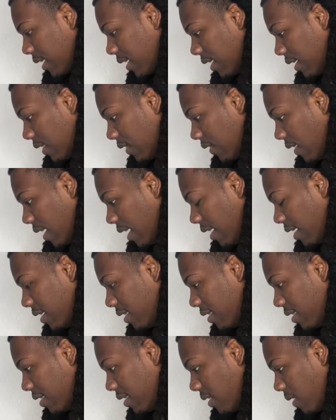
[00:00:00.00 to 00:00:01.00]
All right.
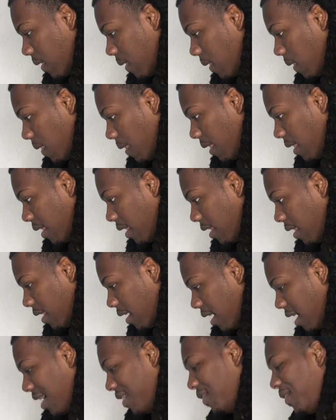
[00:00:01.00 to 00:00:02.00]

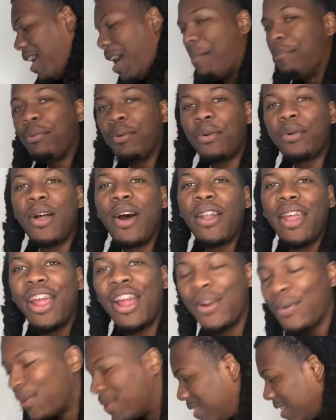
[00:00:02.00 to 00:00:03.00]
Oh, you got broke with all the
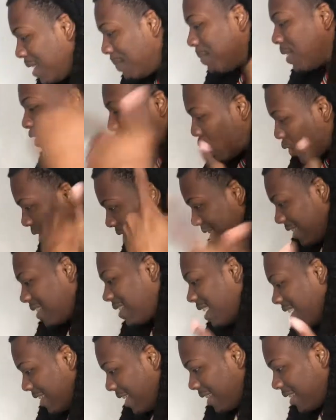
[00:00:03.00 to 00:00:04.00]
arrows in them. Let's go
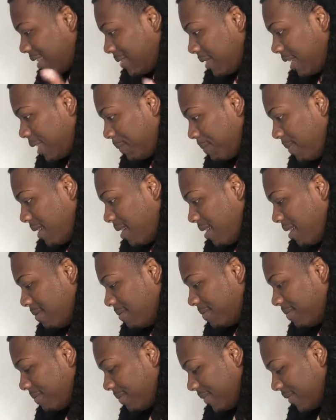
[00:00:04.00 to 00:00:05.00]

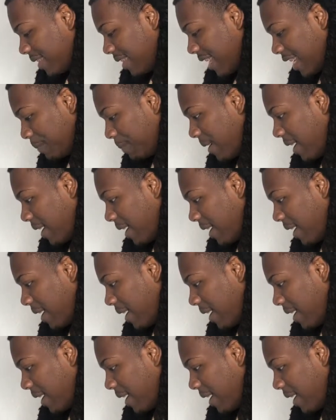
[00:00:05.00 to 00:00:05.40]
next